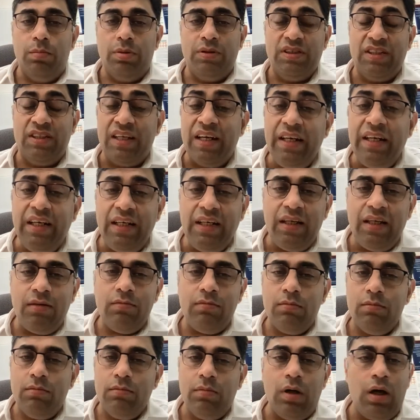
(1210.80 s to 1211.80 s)

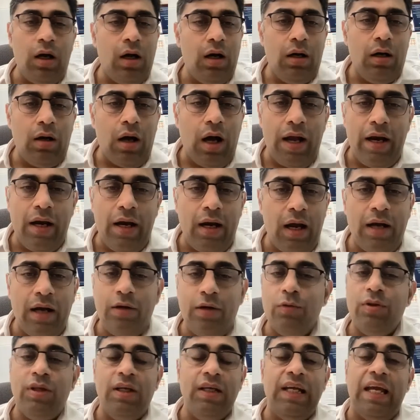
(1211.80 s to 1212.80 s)
screening, I
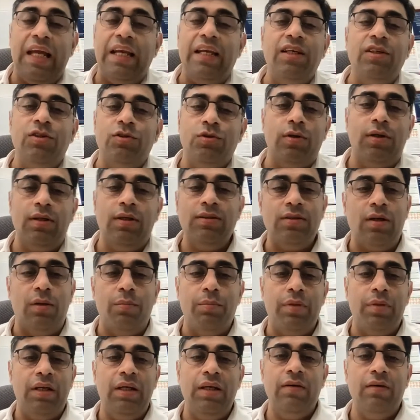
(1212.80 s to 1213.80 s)
don't think any insurance
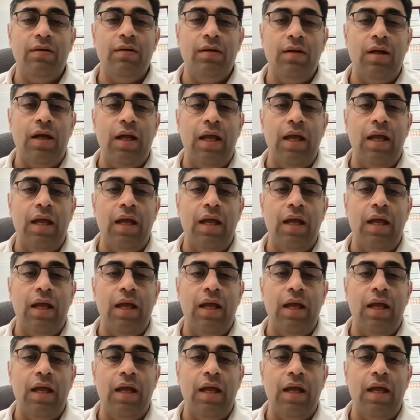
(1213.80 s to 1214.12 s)
company